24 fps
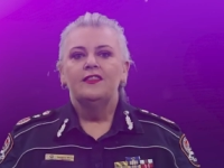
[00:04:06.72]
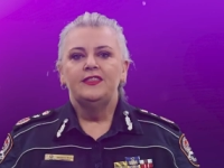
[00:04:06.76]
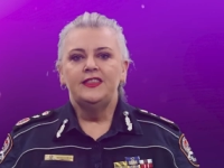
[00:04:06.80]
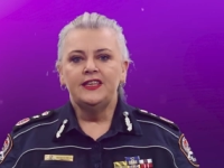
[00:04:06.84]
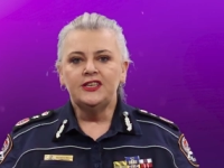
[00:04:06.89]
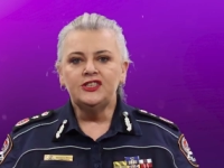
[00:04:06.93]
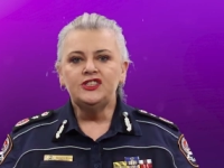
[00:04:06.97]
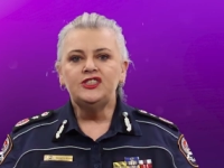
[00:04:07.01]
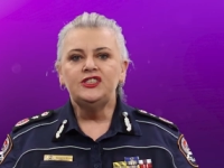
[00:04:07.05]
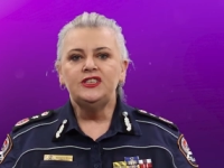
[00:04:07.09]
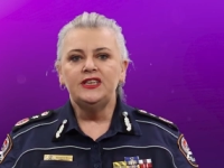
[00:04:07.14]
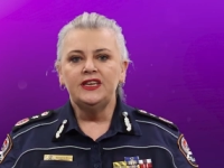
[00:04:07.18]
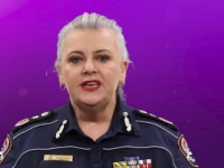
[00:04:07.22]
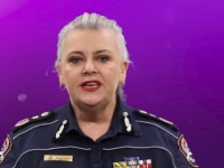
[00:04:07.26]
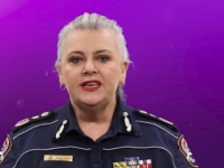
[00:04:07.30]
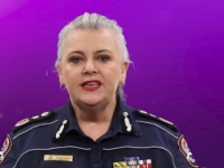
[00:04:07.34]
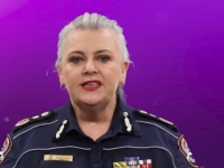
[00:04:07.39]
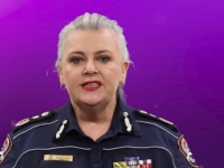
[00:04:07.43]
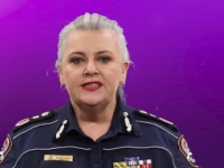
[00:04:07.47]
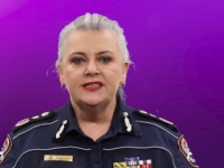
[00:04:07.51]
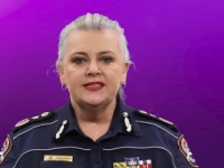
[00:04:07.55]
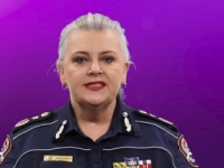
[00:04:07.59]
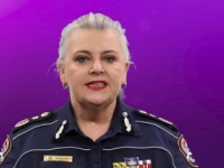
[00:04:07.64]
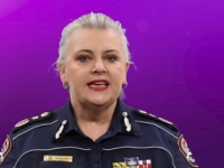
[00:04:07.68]
This
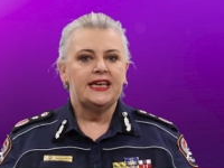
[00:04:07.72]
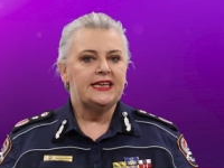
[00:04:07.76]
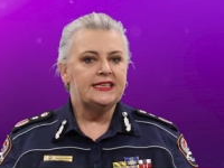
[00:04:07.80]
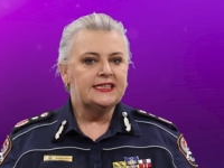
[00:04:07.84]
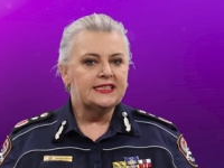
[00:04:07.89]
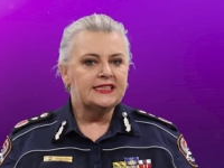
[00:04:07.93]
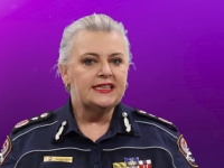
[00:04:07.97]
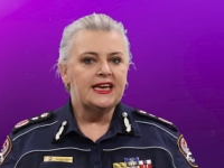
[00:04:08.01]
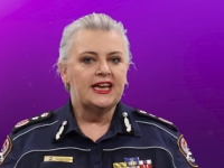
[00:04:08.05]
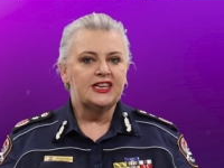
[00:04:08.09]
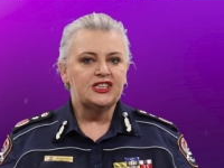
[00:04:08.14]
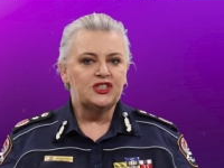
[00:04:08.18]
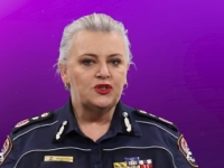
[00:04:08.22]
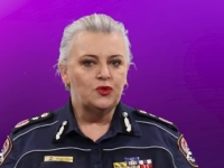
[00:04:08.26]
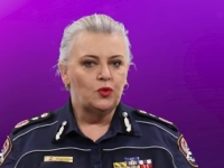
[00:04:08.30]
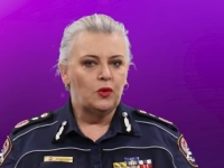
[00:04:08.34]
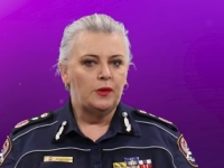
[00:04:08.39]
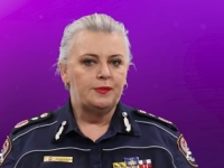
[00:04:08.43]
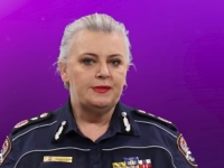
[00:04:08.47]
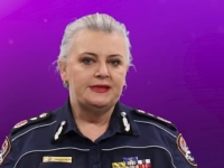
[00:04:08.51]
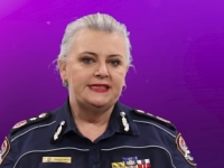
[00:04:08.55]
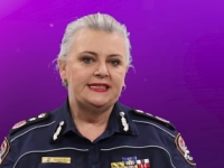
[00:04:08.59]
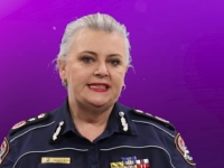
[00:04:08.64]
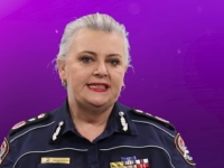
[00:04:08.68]
year's International
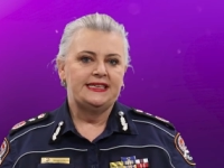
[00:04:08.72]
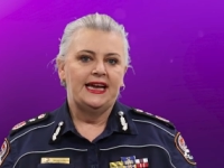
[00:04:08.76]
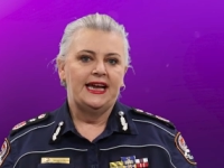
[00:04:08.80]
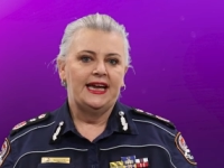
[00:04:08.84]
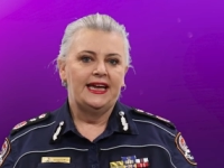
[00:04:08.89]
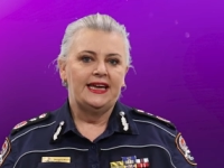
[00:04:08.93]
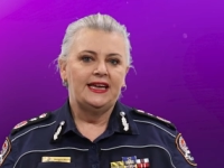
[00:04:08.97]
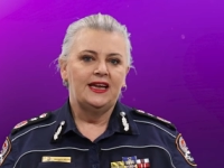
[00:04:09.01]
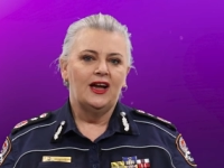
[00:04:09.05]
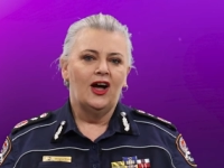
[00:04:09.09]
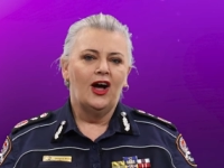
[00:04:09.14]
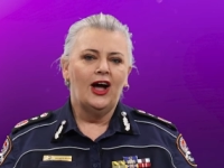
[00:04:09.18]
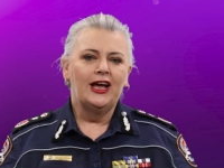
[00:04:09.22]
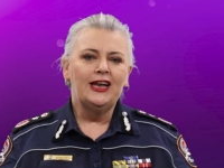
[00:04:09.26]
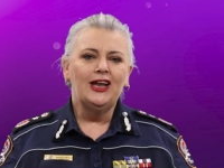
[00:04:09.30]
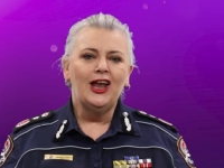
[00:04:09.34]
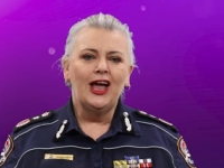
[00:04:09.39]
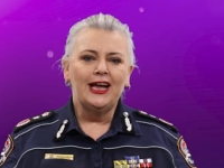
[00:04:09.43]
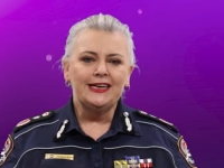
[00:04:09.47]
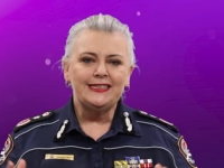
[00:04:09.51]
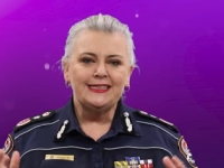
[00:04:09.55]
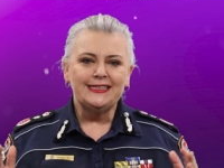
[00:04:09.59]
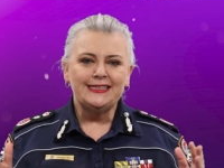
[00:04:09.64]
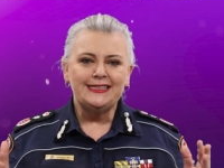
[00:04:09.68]
Women's Day, I'd
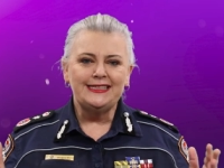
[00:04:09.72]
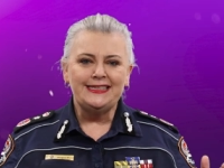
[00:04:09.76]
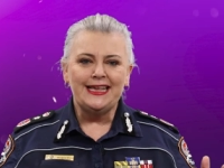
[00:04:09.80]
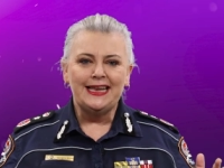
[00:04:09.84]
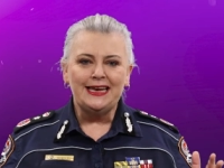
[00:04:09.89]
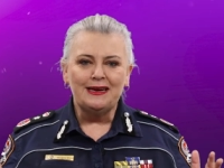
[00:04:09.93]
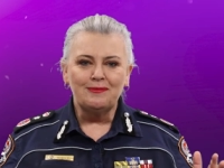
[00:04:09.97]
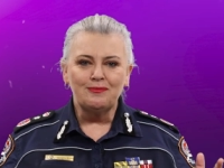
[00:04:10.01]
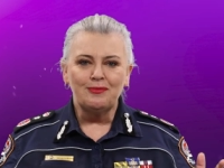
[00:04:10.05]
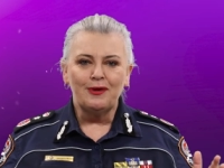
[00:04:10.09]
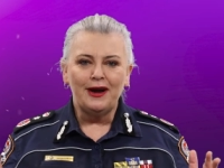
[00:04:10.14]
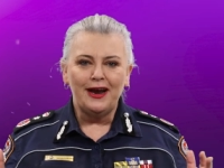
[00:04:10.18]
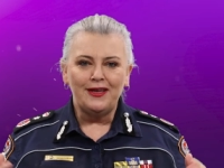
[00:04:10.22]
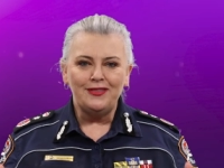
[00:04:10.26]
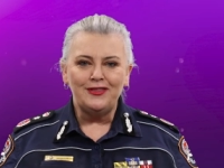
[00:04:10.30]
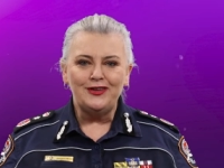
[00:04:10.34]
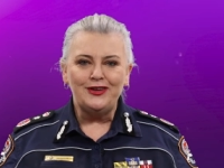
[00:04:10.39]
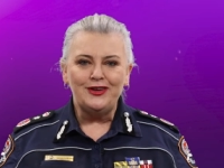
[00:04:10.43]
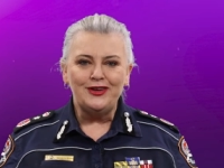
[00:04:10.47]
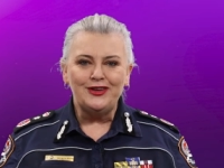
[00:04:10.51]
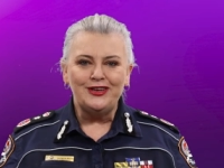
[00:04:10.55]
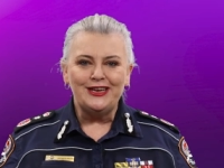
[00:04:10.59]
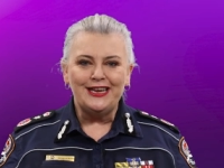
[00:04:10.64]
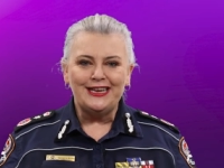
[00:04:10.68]
like to celebrate the
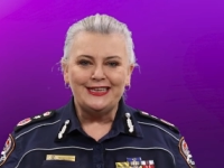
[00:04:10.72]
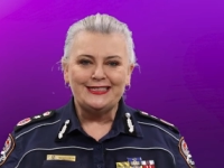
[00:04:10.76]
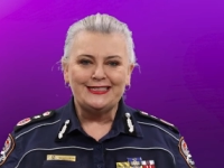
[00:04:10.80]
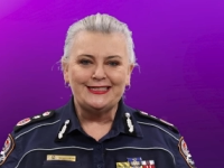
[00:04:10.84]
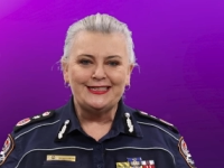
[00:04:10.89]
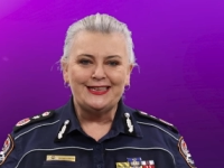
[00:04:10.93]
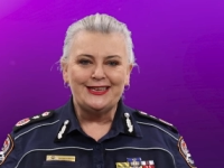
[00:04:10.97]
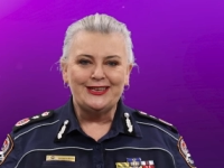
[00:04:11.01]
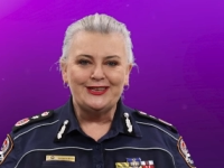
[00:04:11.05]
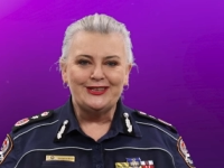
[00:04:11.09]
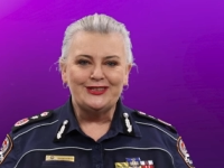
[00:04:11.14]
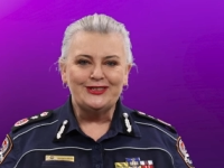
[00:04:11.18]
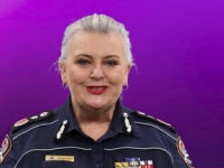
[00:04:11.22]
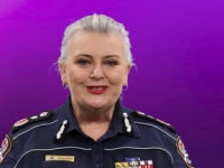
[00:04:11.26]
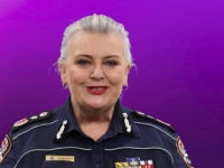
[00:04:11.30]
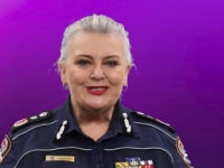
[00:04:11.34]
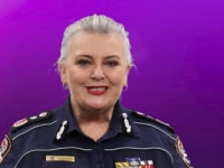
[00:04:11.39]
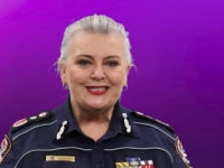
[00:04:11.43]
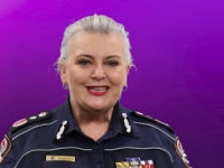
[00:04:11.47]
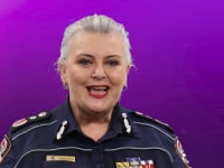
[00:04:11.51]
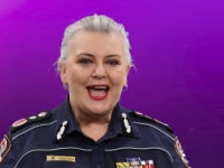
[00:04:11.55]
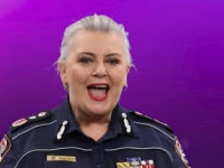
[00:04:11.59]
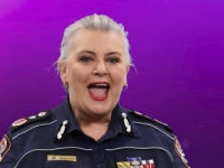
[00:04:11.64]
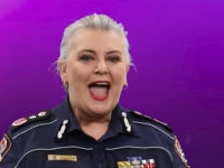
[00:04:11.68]
unique
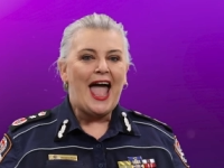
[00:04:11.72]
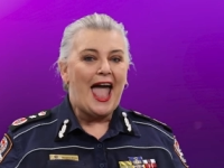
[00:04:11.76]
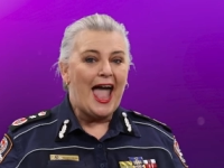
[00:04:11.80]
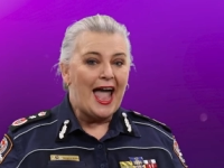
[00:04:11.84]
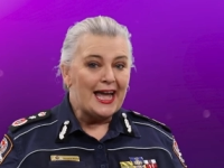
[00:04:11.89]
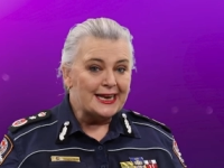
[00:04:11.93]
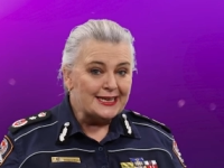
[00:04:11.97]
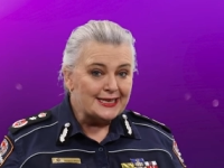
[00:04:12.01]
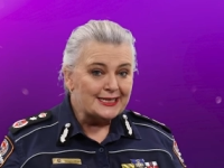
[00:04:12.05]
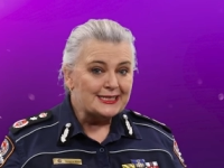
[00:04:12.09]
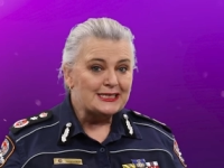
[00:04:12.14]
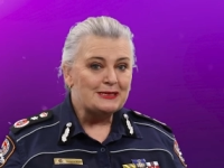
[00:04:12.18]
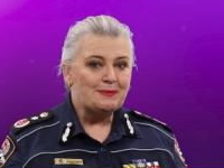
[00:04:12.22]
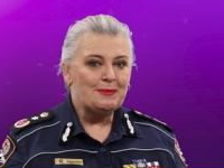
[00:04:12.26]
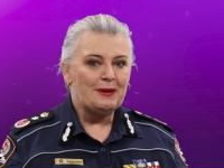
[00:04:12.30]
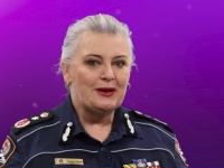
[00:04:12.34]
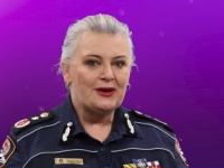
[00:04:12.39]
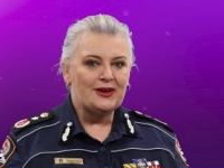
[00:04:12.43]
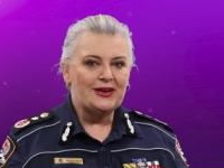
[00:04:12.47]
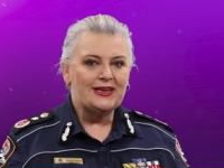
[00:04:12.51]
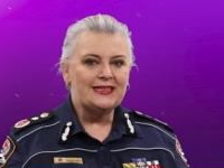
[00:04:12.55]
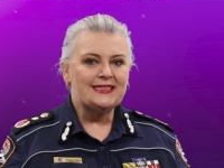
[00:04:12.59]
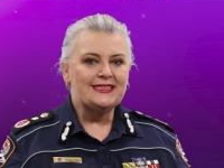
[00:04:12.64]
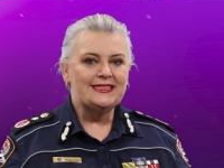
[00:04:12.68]
skills and
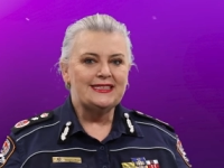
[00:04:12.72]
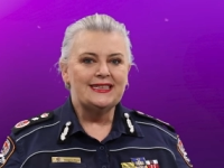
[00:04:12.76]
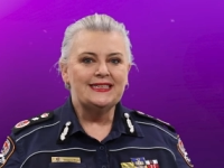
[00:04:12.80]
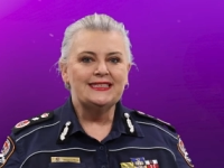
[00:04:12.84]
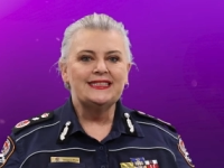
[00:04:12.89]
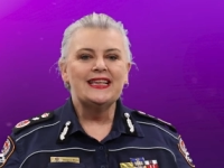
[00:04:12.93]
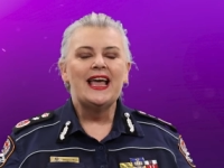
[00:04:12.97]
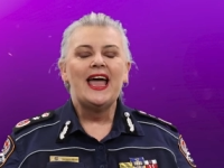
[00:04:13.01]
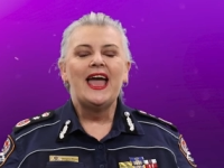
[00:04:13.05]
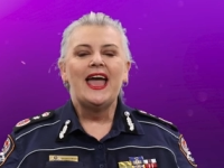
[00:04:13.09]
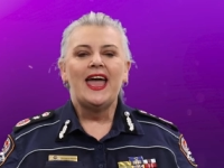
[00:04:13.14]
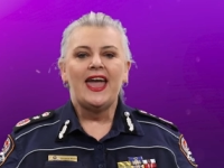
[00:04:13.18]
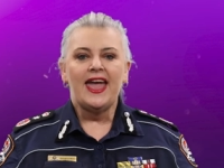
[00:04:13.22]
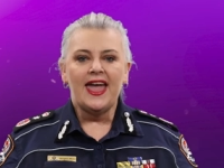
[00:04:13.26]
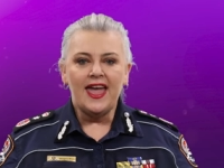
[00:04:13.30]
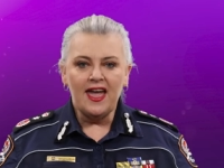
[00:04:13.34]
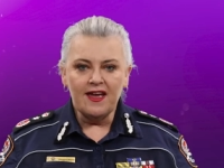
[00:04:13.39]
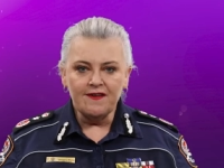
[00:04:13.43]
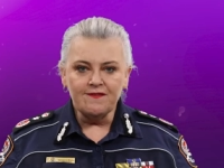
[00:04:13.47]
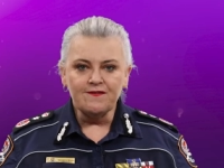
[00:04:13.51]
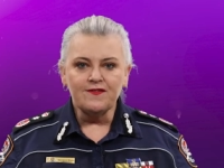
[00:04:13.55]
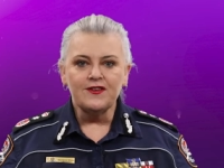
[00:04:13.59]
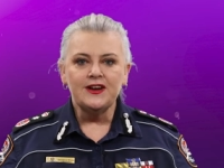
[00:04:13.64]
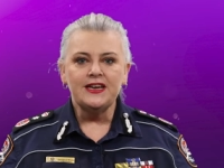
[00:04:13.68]
experiences
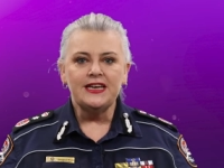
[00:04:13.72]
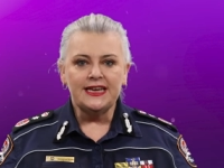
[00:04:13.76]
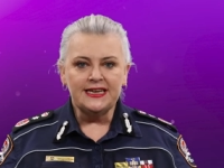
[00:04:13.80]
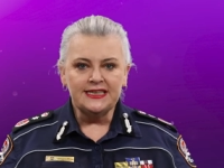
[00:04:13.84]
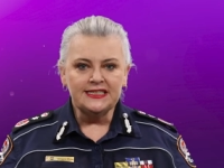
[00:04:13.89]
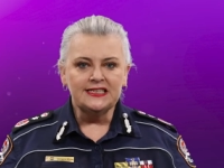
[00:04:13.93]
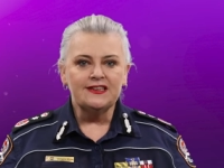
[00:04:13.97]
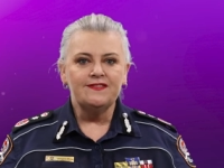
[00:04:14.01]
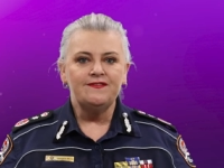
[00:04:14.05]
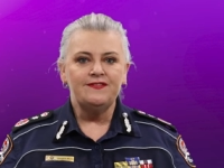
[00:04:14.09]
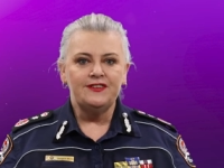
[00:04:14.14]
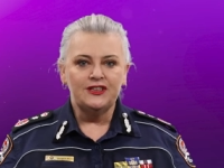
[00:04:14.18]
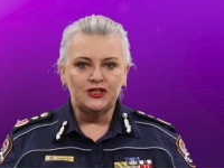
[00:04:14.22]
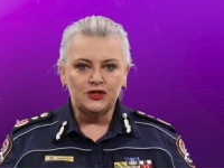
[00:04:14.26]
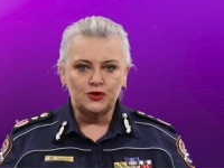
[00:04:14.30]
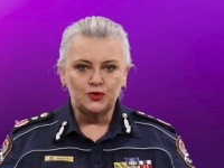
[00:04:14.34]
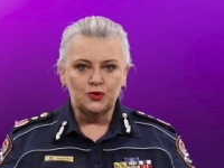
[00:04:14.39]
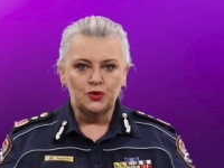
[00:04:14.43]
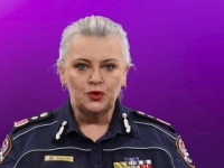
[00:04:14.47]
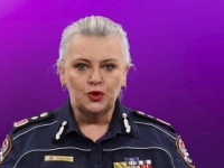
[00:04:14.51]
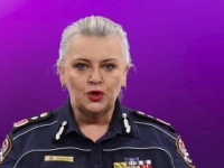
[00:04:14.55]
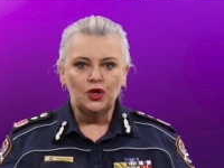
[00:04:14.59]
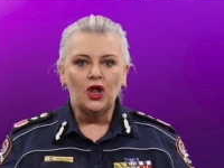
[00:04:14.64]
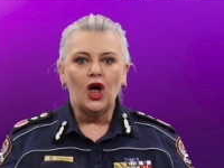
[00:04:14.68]
every
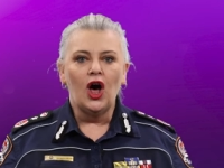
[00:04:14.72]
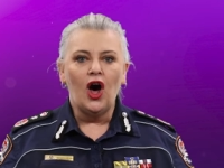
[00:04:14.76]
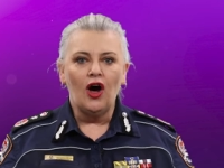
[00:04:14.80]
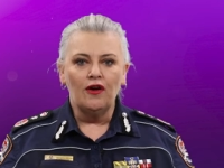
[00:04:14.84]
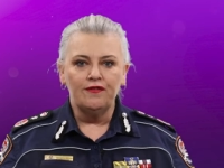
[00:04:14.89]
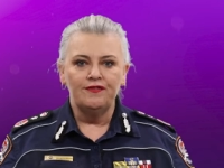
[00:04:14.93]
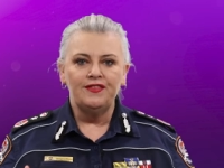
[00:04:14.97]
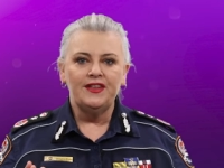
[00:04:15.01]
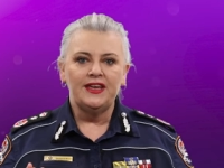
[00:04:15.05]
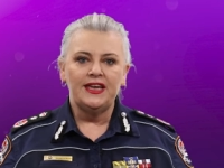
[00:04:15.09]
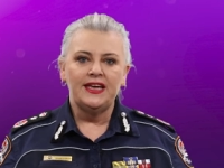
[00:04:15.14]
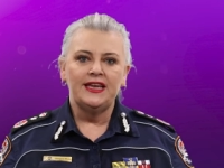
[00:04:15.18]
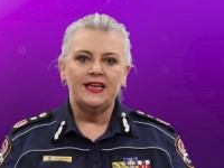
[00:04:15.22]
individual of the